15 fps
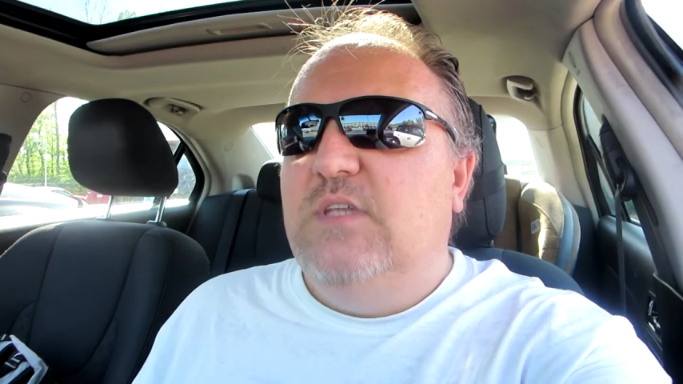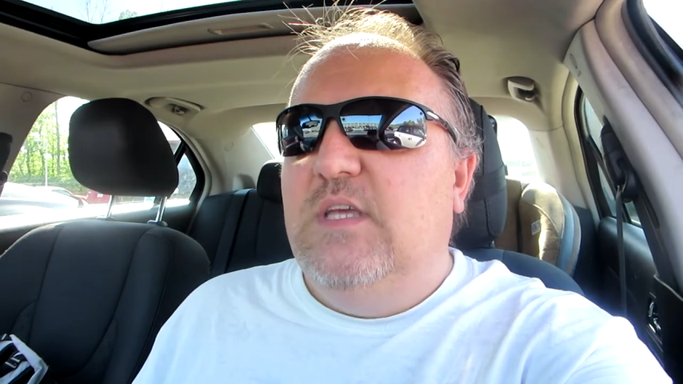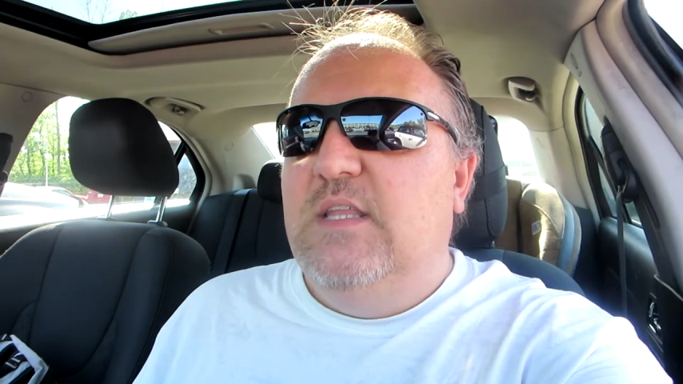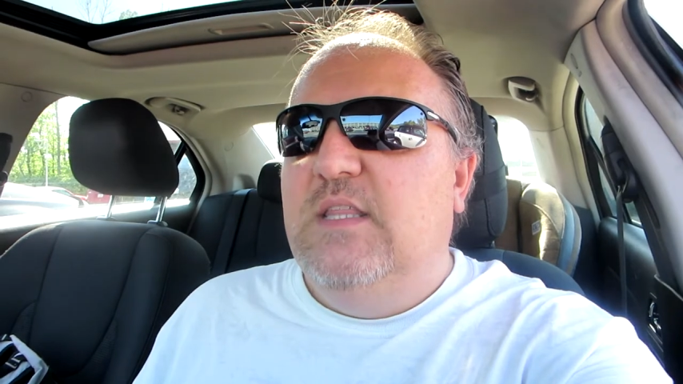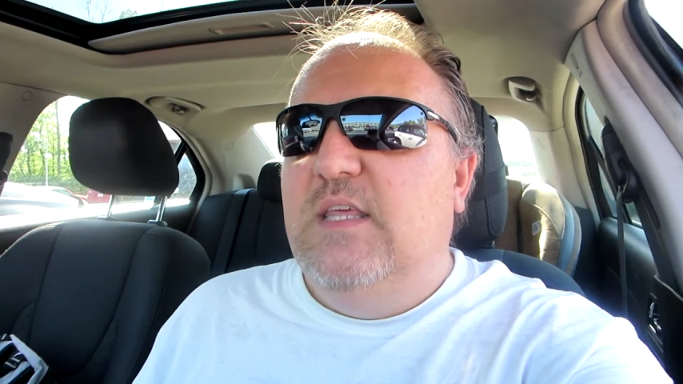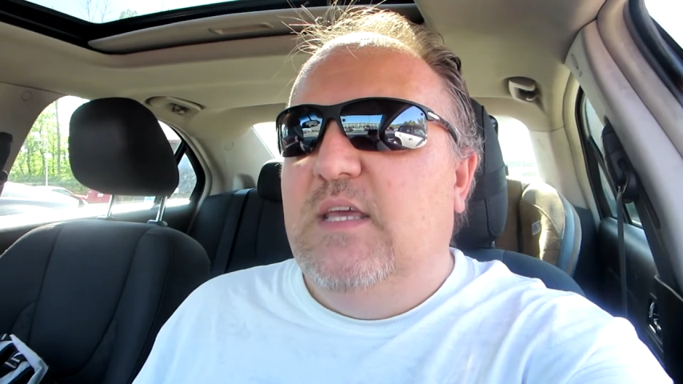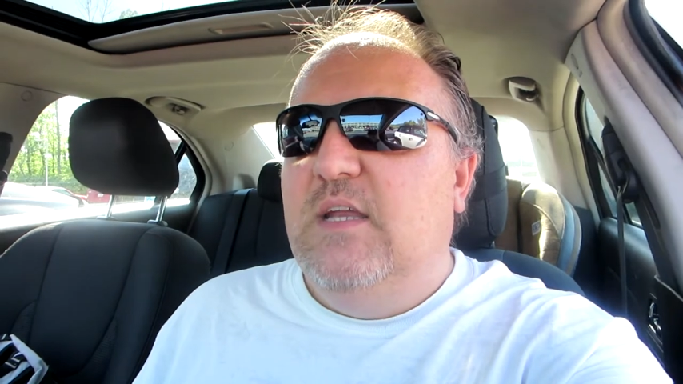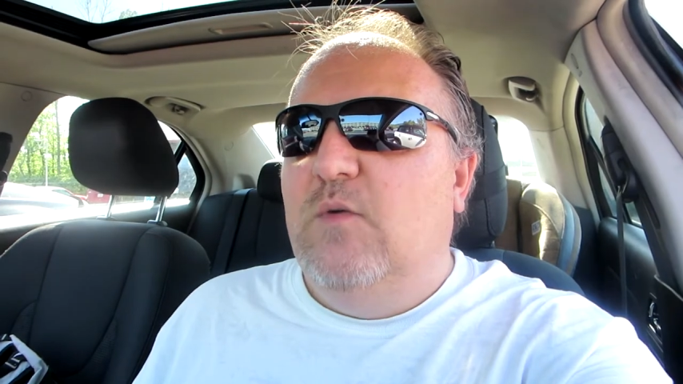
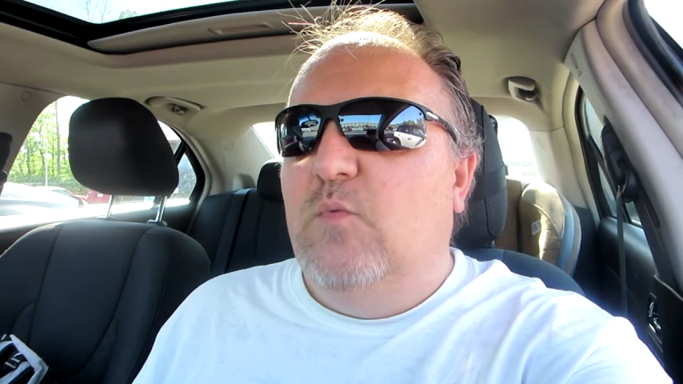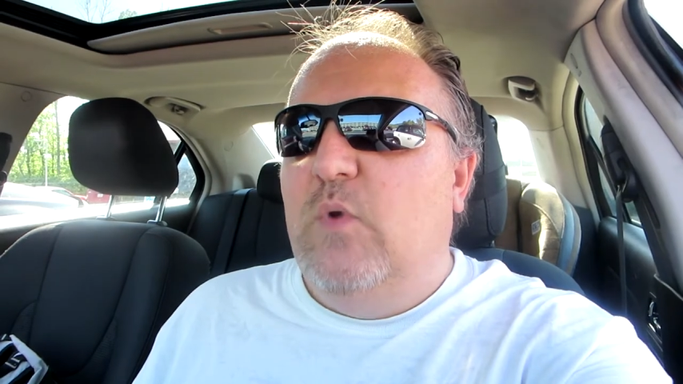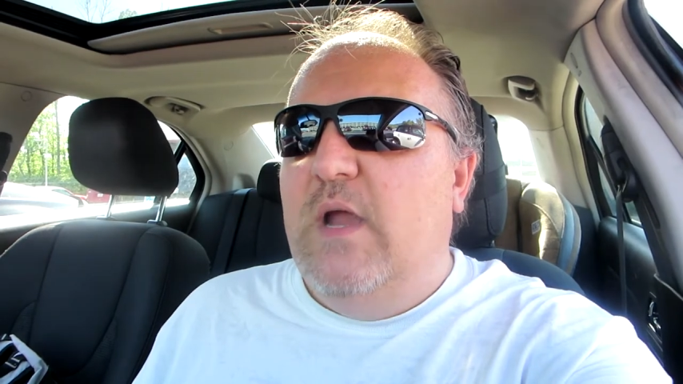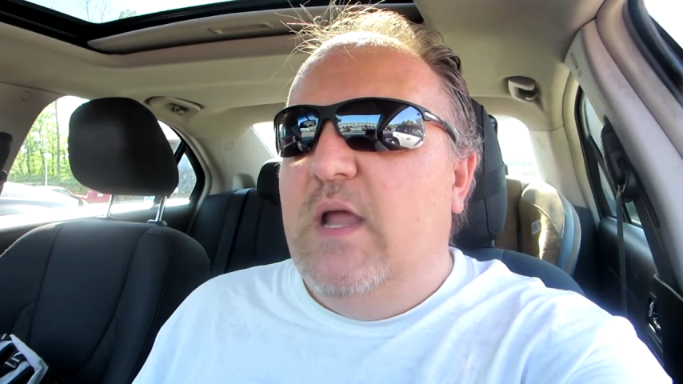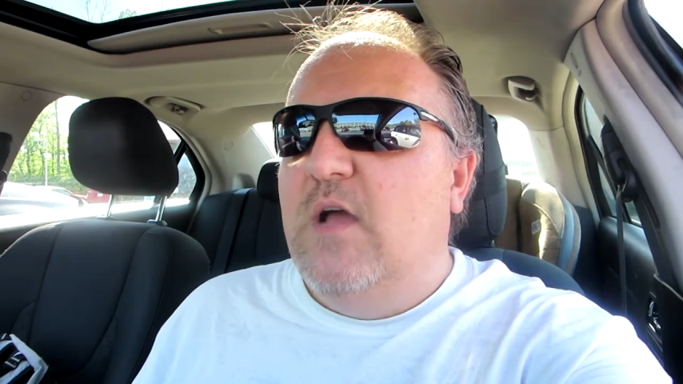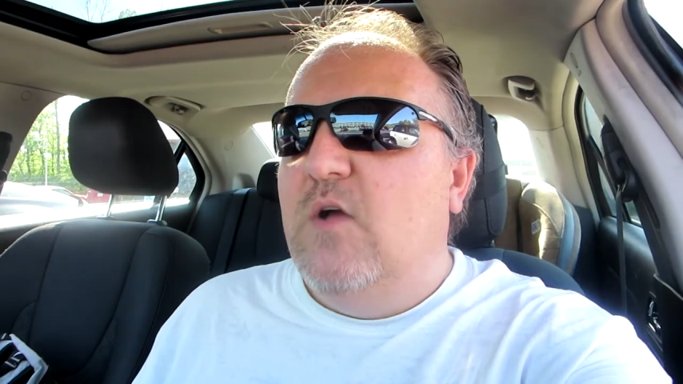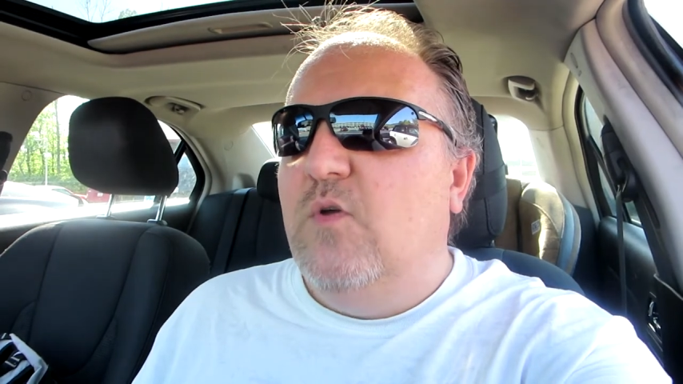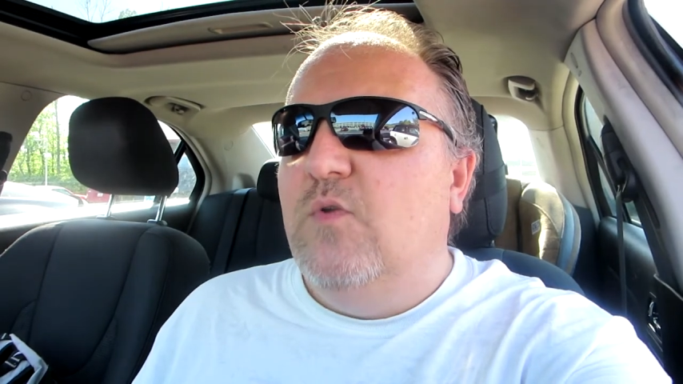and then
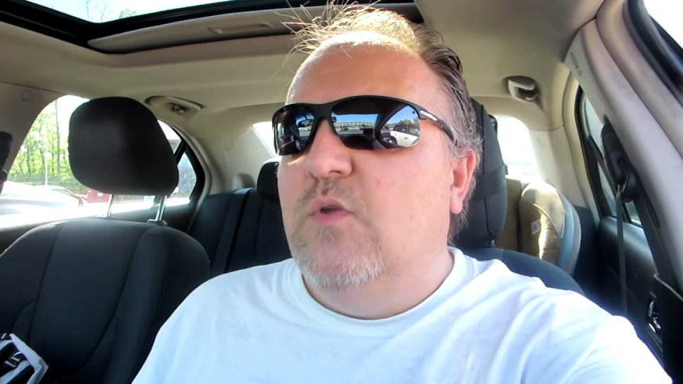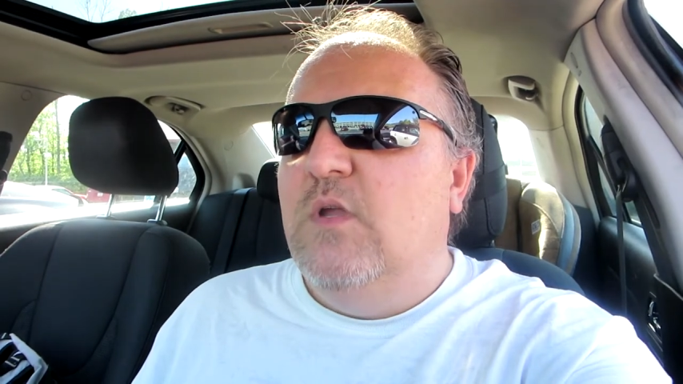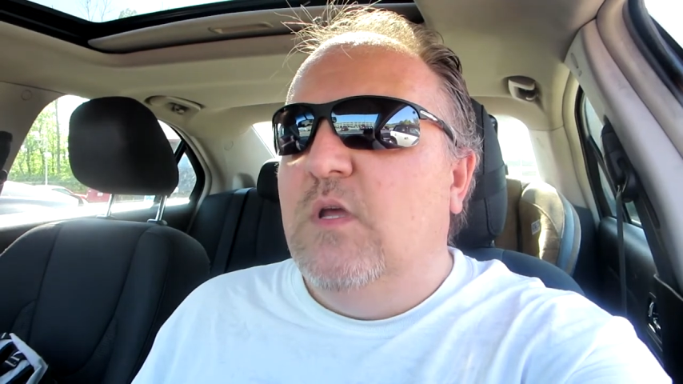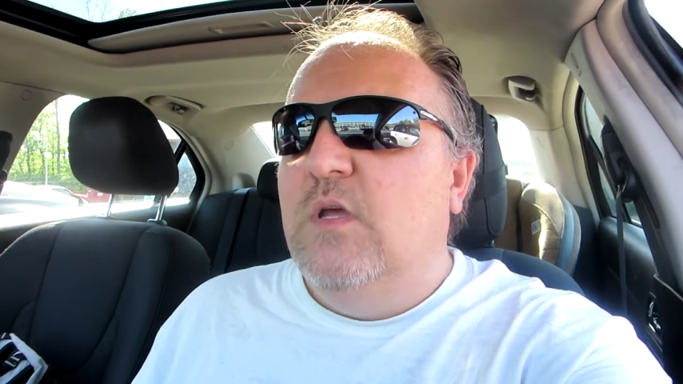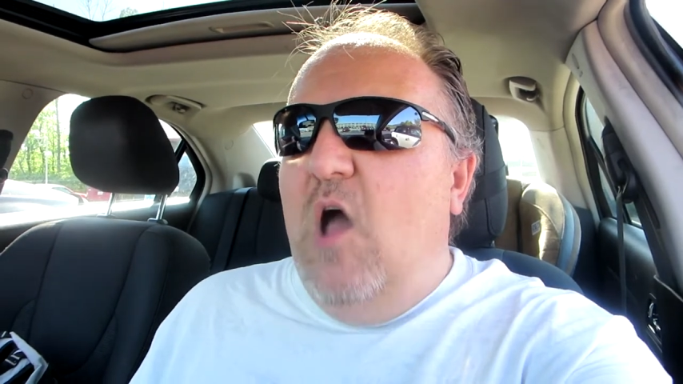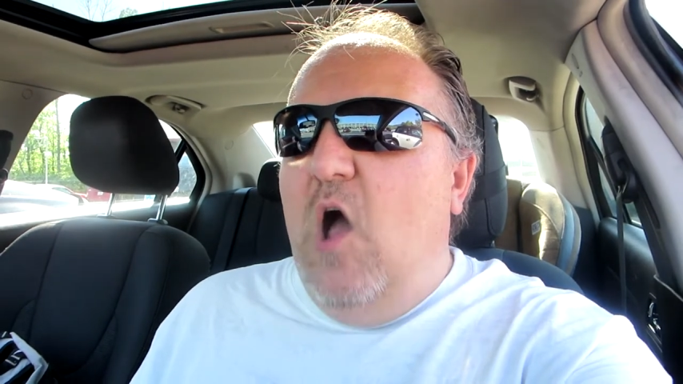around